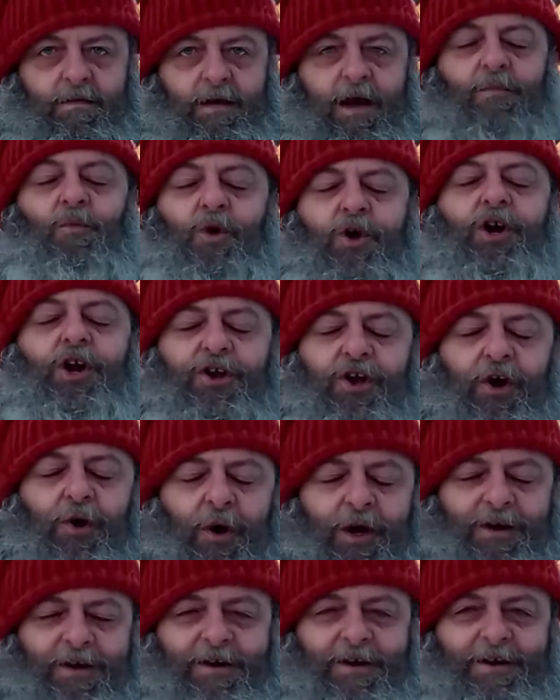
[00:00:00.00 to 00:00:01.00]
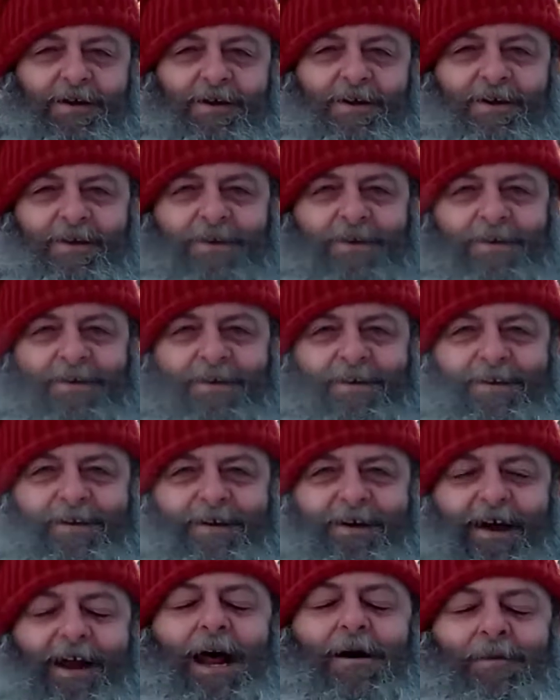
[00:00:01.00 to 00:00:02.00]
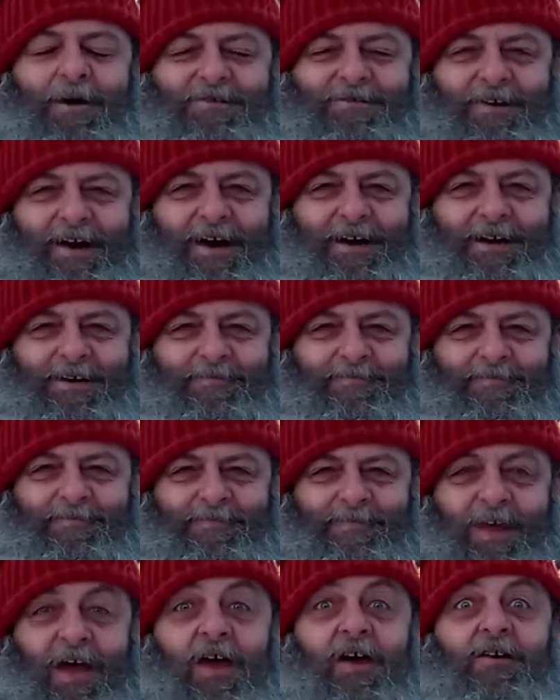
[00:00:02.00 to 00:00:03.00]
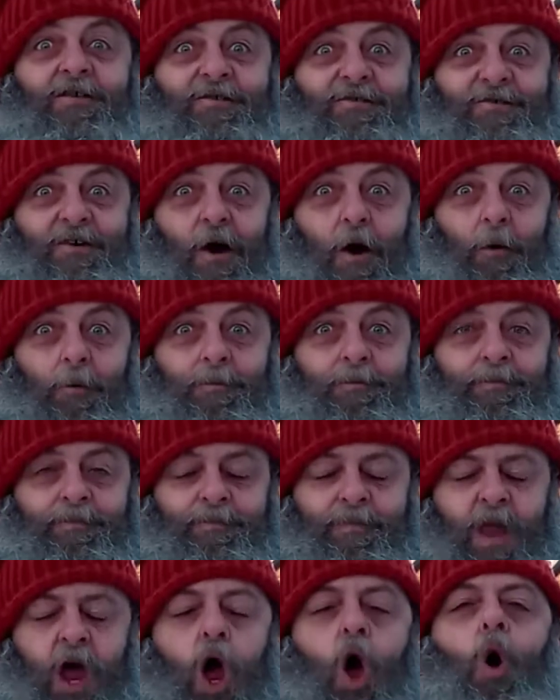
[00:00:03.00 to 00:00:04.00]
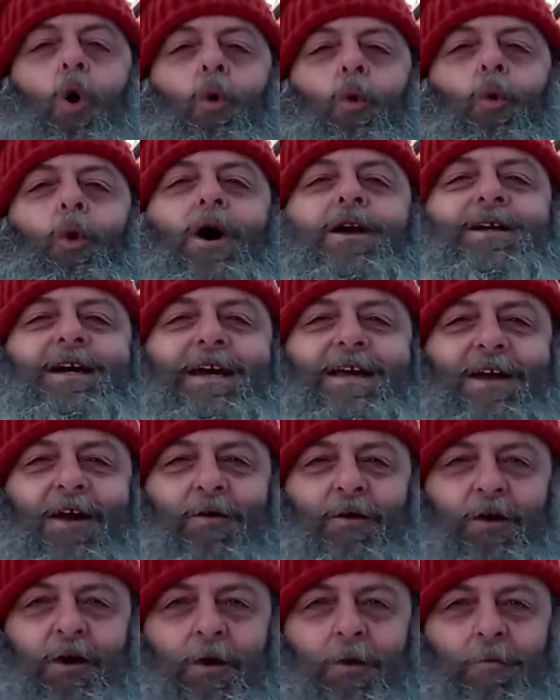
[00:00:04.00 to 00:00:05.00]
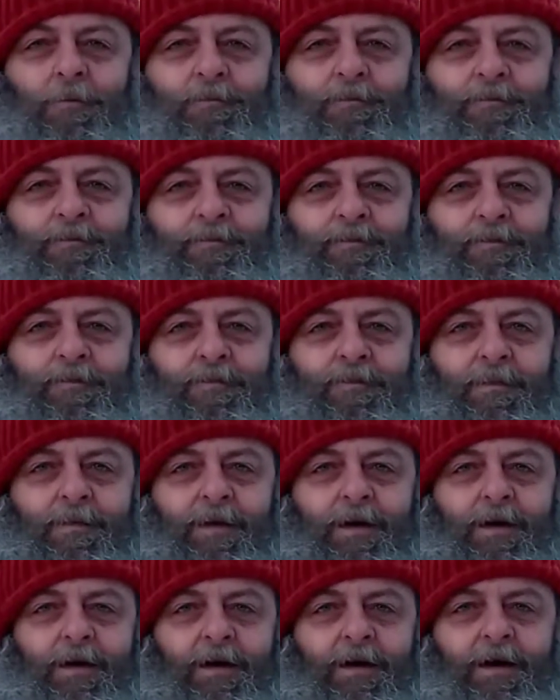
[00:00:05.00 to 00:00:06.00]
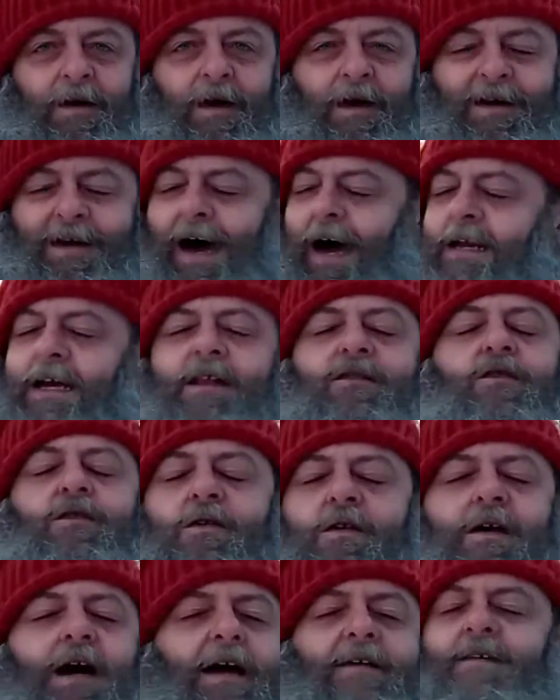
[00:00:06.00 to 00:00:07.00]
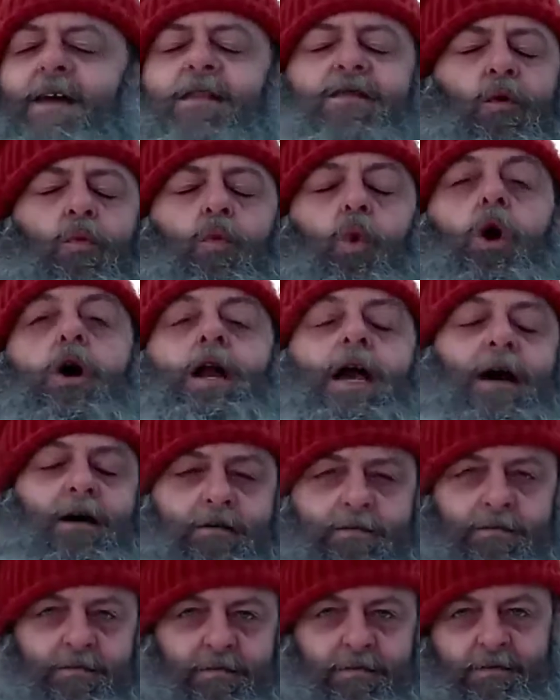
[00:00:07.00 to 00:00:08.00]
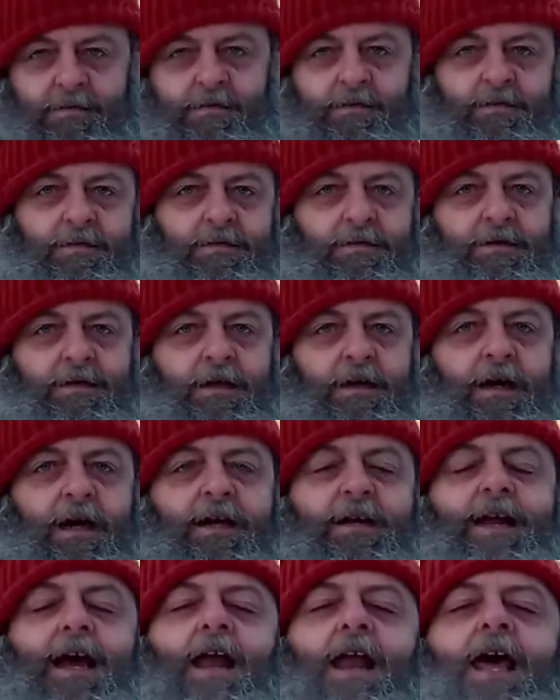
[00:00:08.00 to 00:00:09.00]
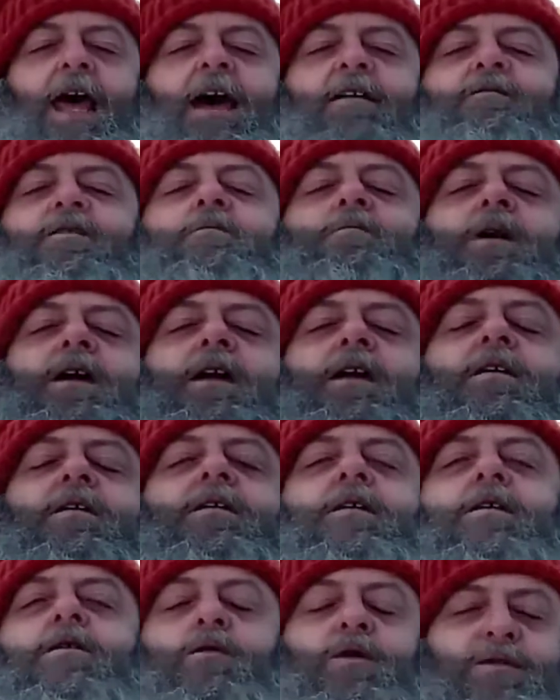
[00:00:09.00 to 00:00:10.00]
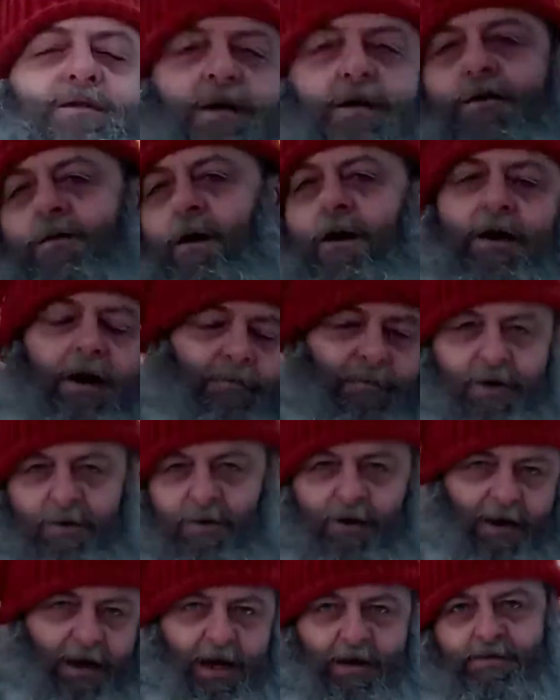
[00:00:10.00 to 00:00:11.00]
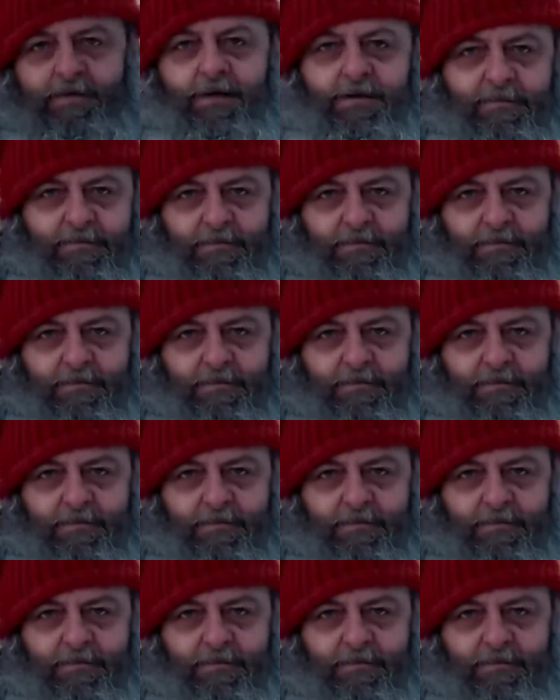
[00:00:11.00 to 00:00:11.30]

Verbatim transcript: And we're going to do it. And I'm excited. So, what can you do? get guys, get the word out. Tell everybody you know what's going on up here in Alaska.